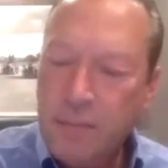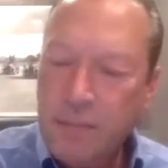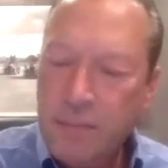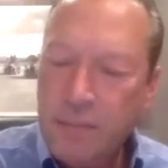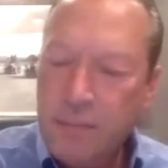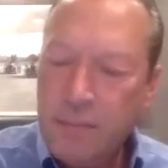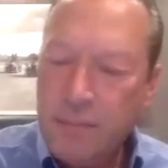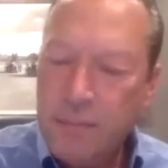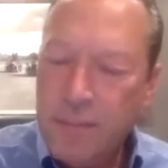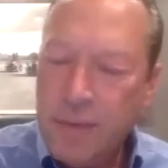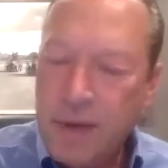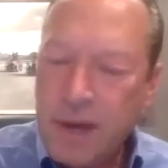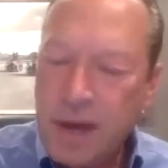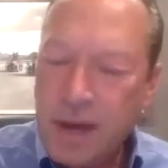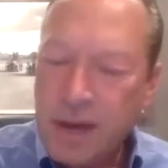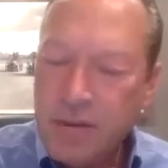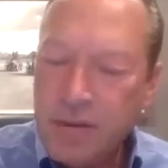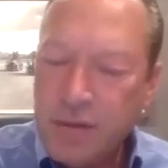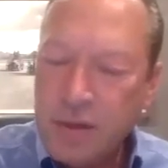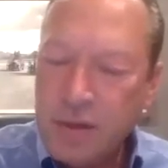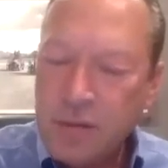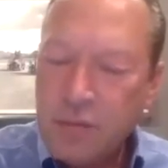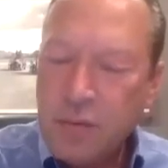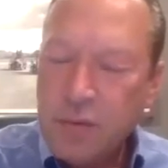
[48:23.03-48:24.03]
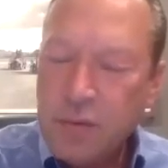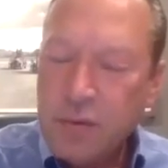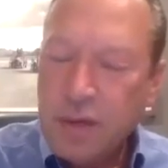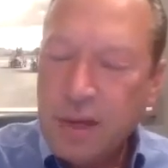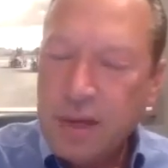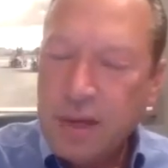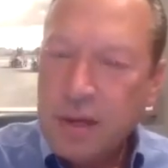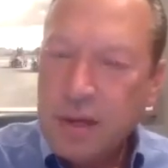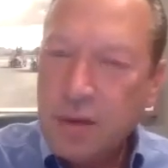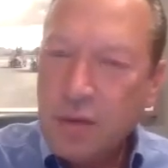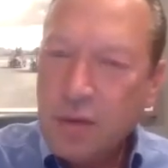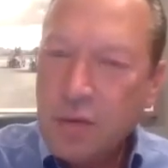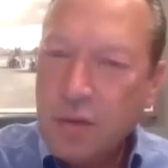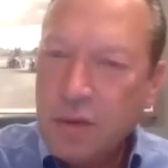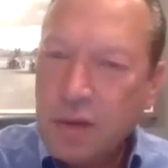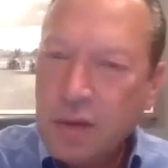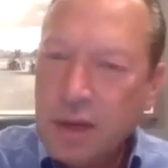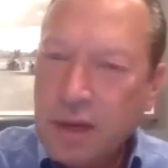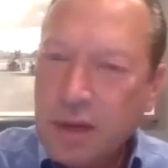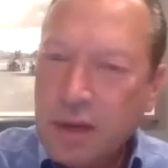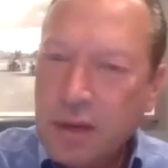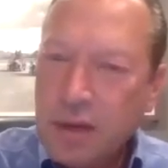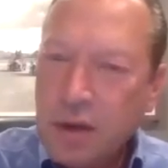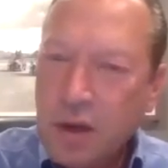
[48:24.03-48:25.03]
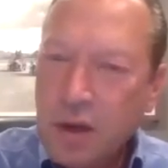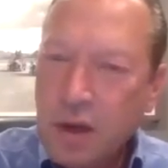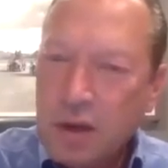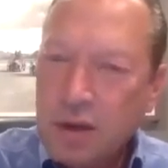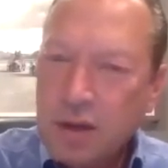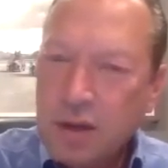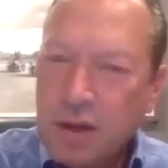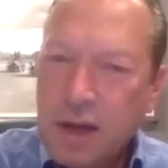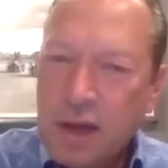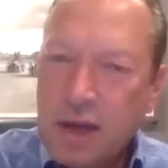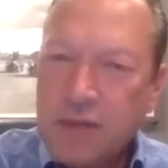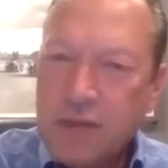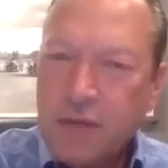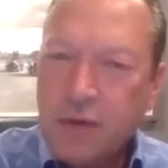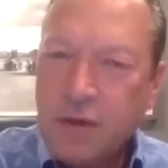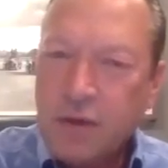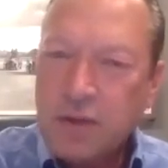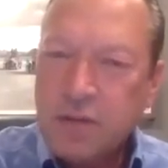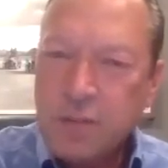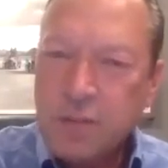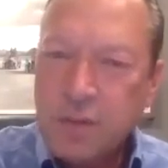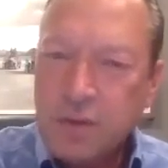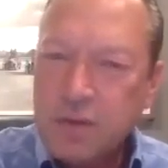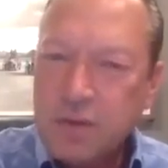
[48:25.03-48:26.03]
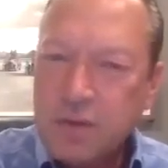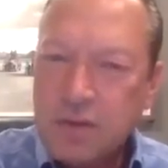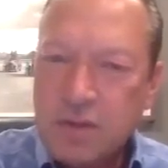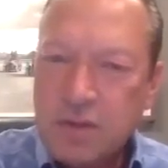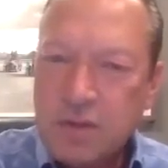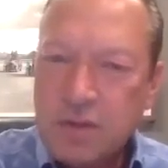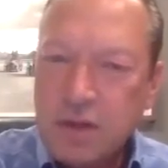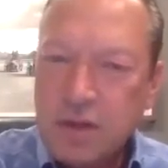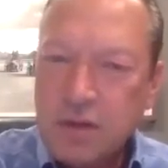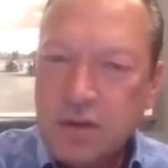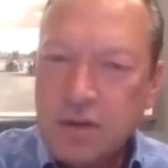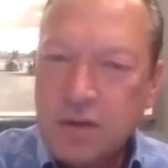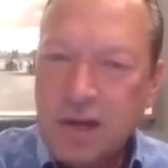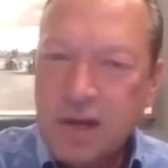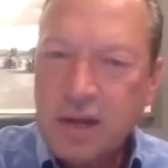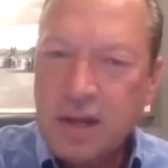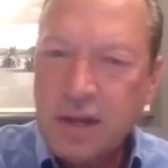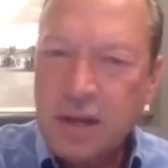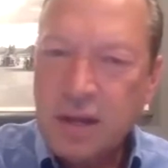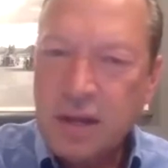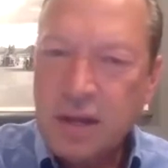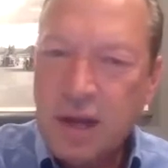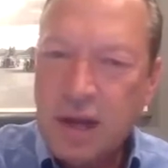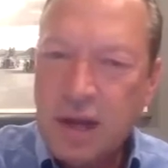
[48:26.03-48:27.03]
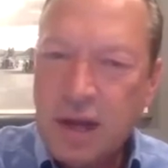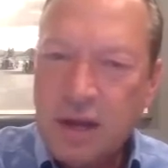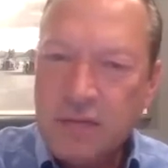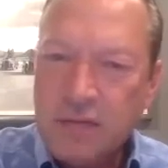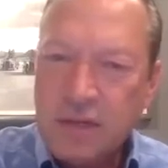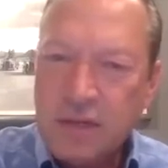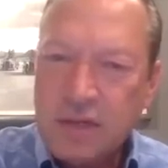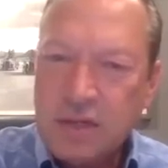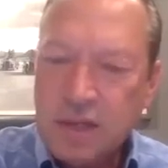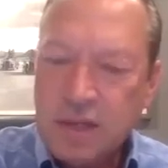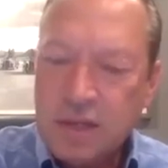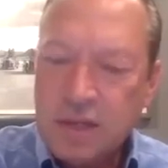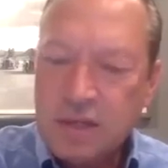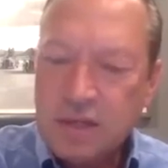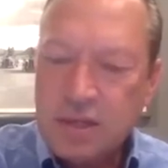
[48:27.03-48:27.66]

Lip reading: But I think with like a lot of our experiences in our daily lives, there's